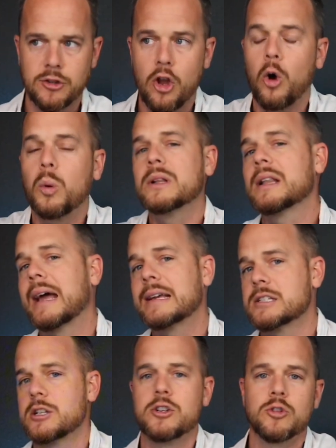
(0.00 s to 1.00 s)
No one
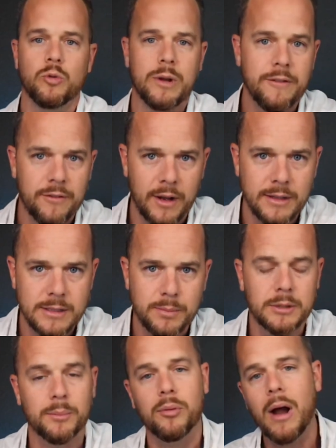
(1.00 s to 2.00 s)
likes to do refunds,
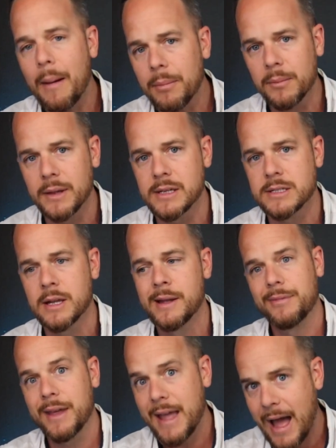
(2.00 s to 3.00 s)
but the problem is
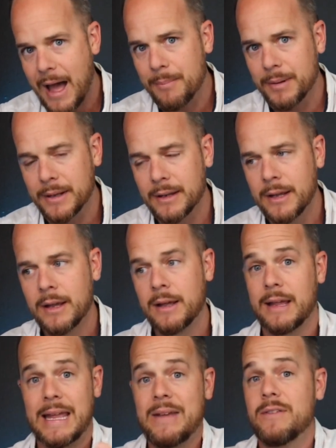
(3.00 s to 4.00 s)
they happen.
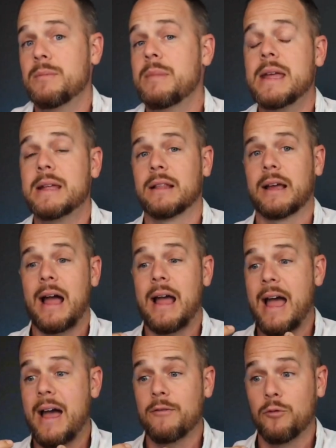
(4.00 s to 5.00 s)
Even me, like I
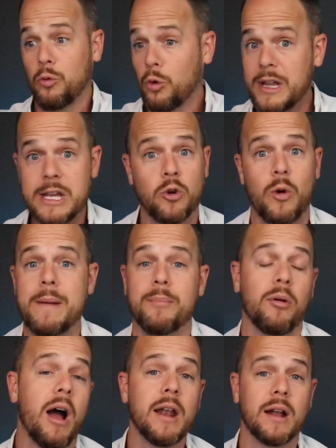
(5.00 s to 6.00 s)
have really great
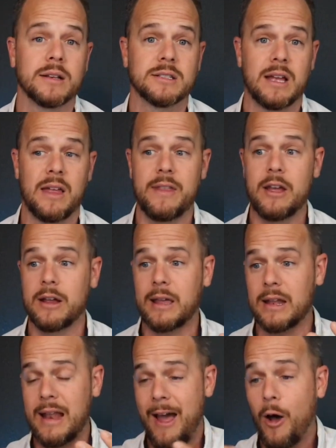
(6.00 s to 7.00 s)
products and they
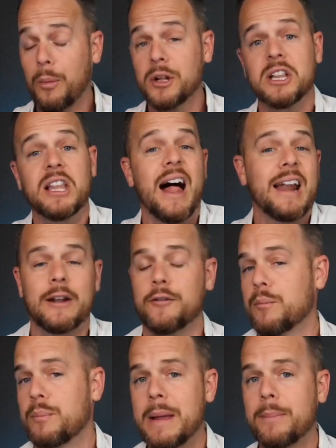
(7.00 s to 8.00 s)
can help a lot of
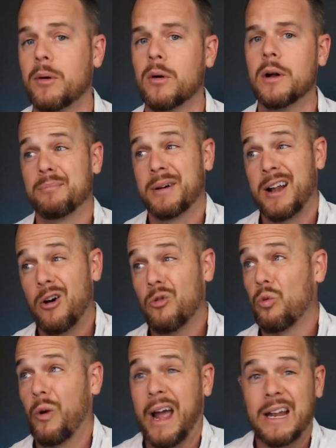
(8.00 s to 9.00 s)
different people, but I'll
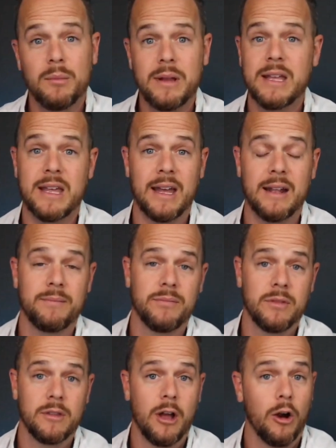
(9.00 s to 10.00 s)
randomly get
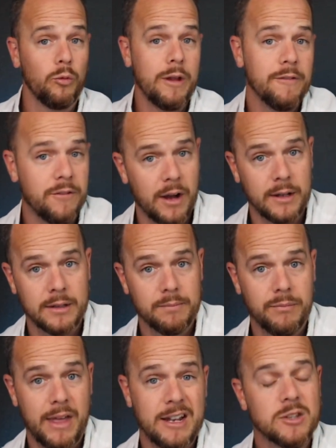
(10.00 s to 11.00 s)
a refund.
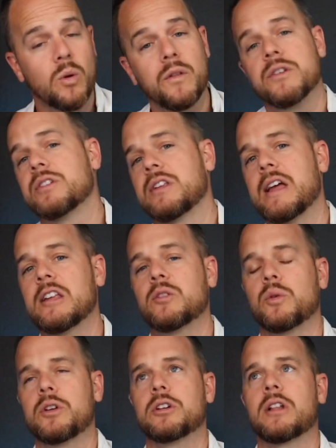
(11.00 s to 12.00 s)
And it's one of those
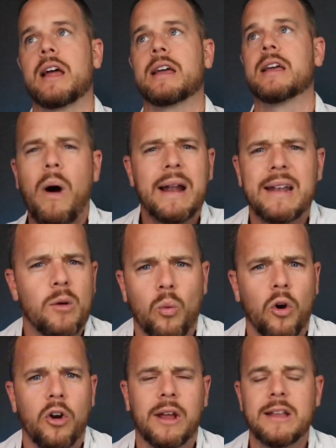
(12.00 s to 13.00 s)
things where you're like, why didn't it
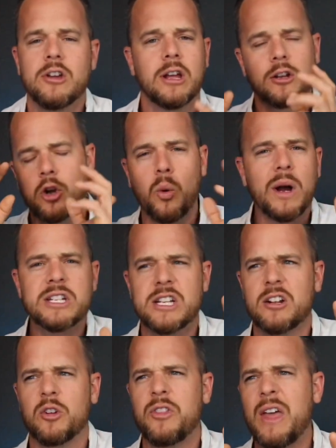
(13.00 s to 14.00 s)
work? And you can
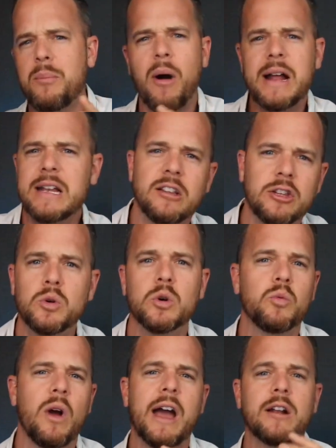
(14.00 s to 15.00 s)
question, oh, they probably didn't do
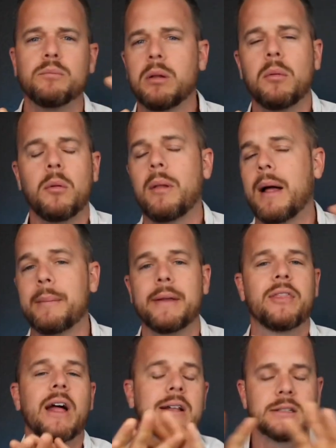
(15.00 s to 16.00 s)
it right or blah, blah, blah.
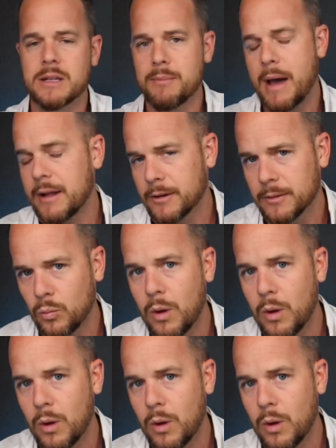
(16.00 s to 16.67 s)
That doesn't matter.